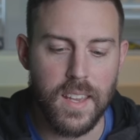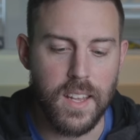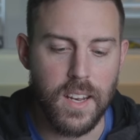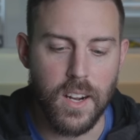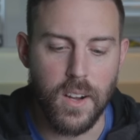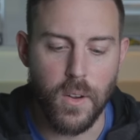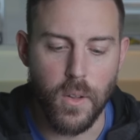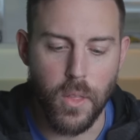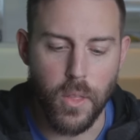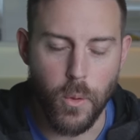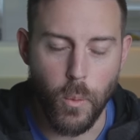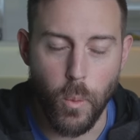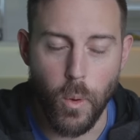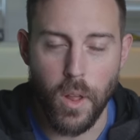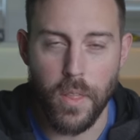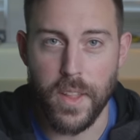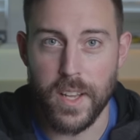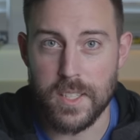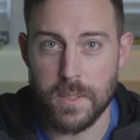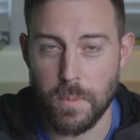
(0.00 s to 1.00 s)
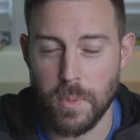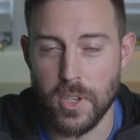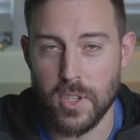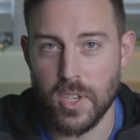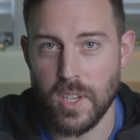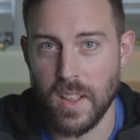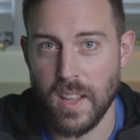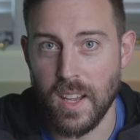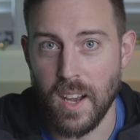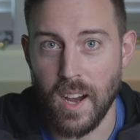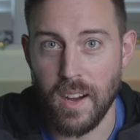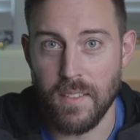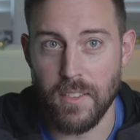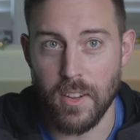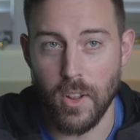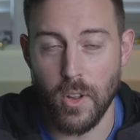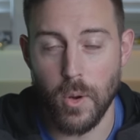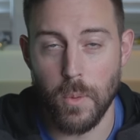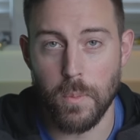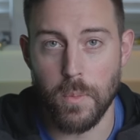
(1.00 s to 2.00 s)
you know, the one that's pushing the
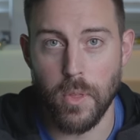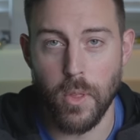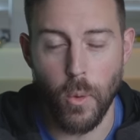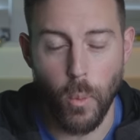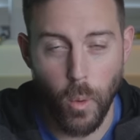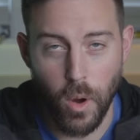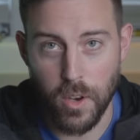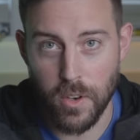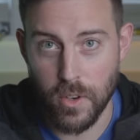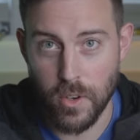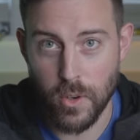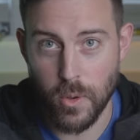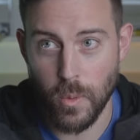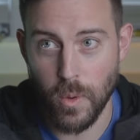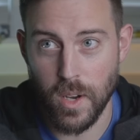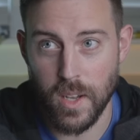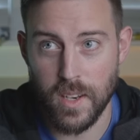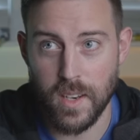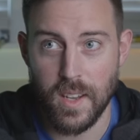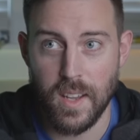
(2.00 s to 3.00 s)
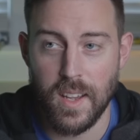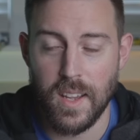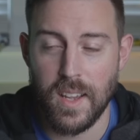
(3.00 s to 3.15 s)
envelope, the one new one,